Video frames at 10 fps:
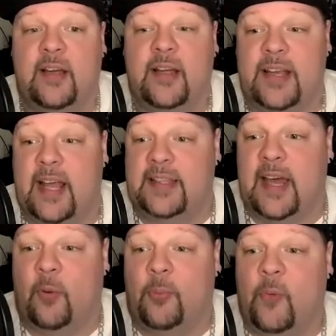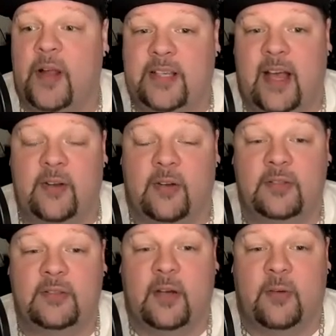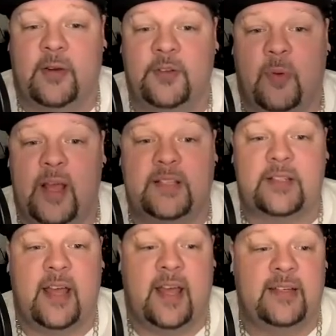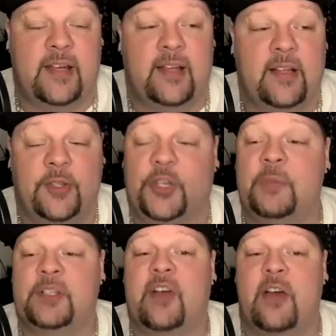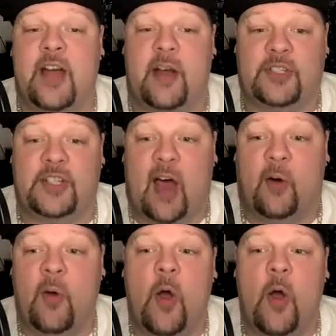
getting that openweight title around his waist, and the Human Slaughterhouse now